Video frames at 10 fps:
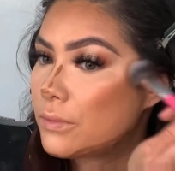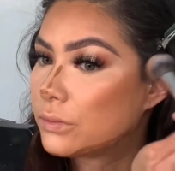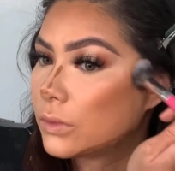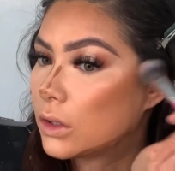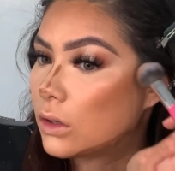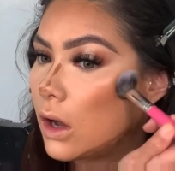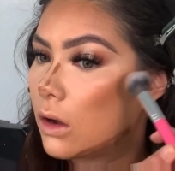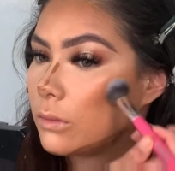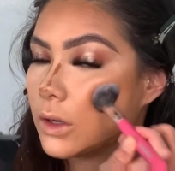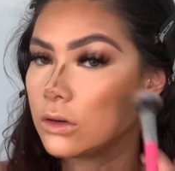You're like, oh
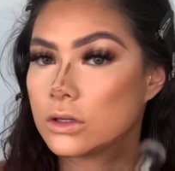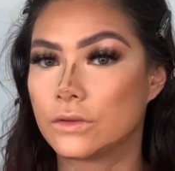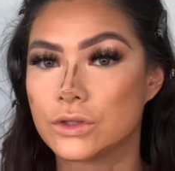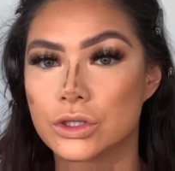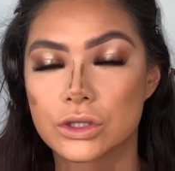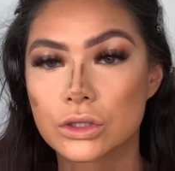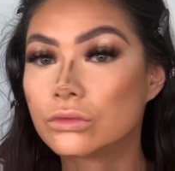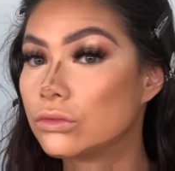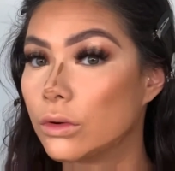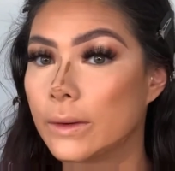my god, I've just
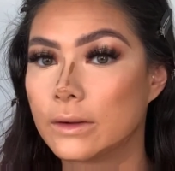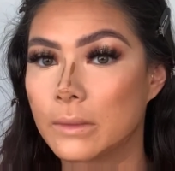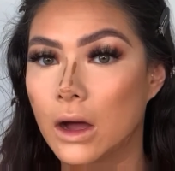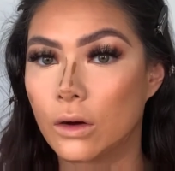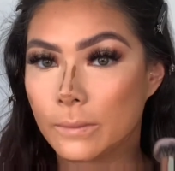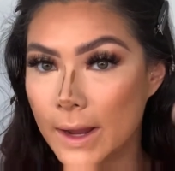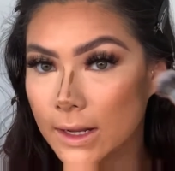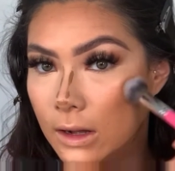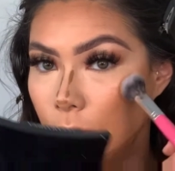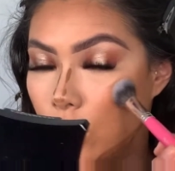ruined my whole
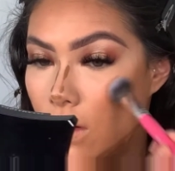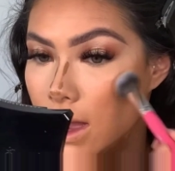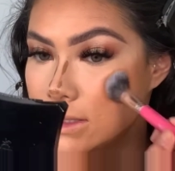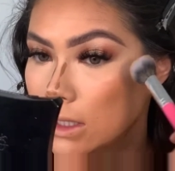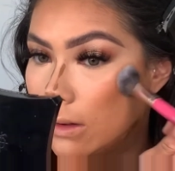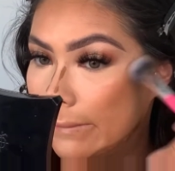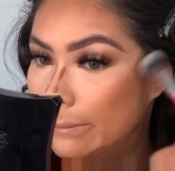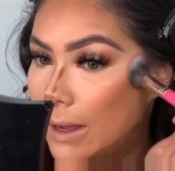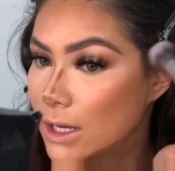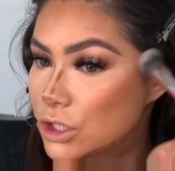makeup, why is it going
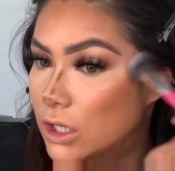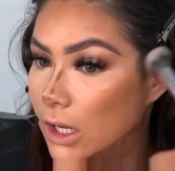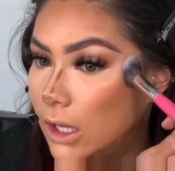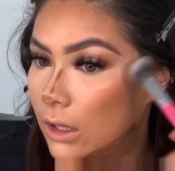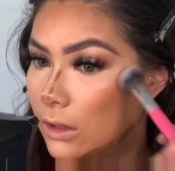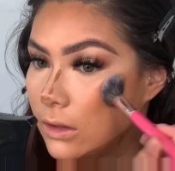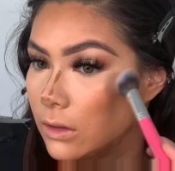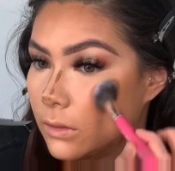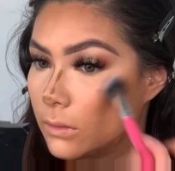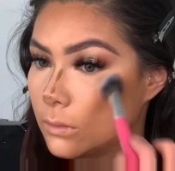patchy?
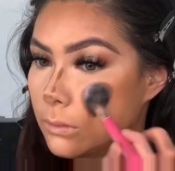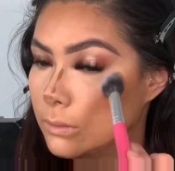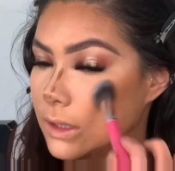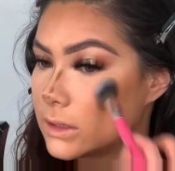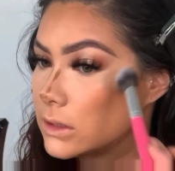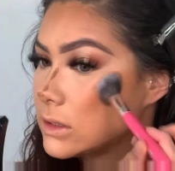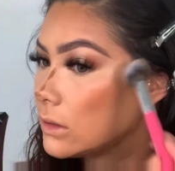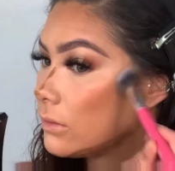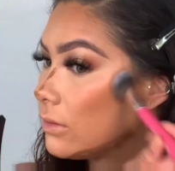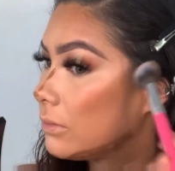Bits
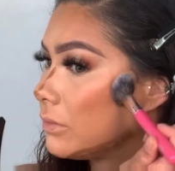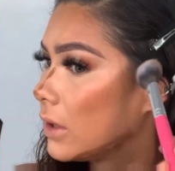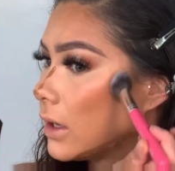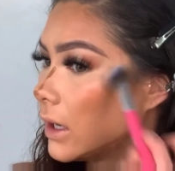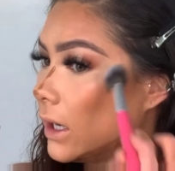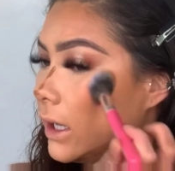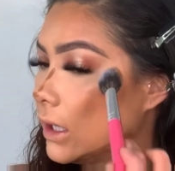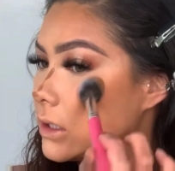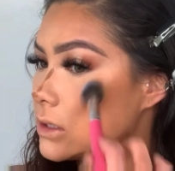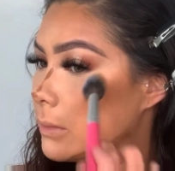are clinging
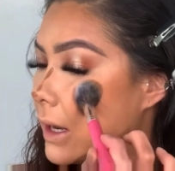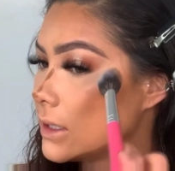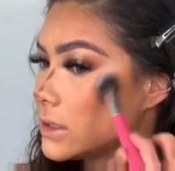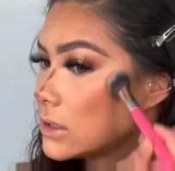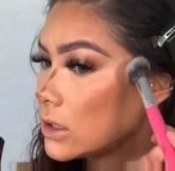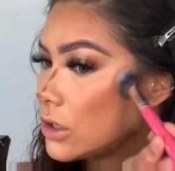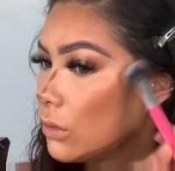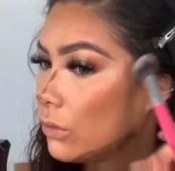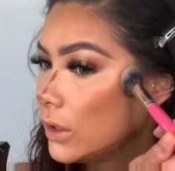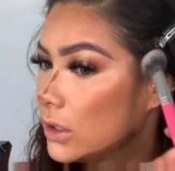to places I don't
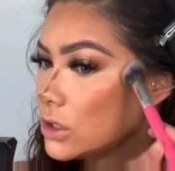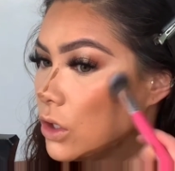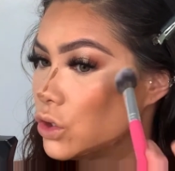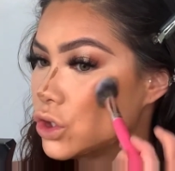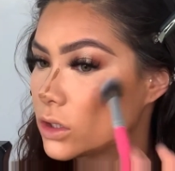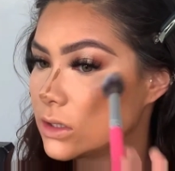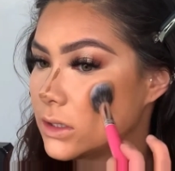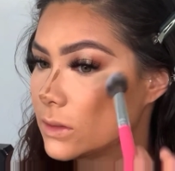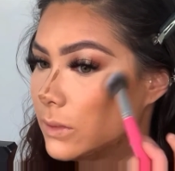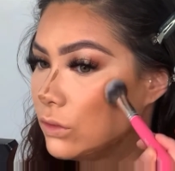want it to. You just need to
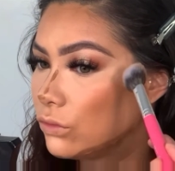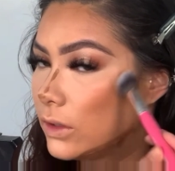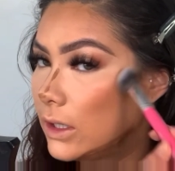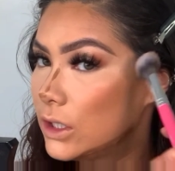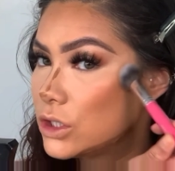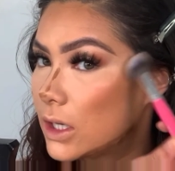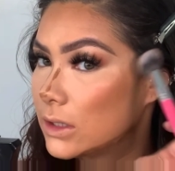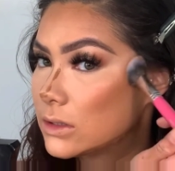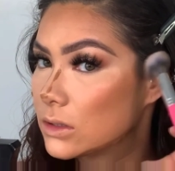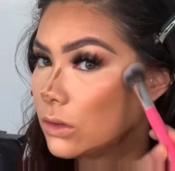be really
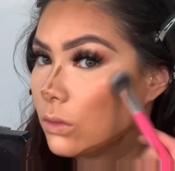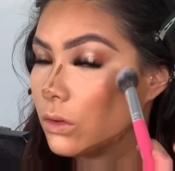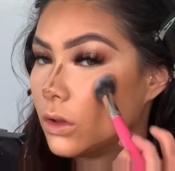gentle.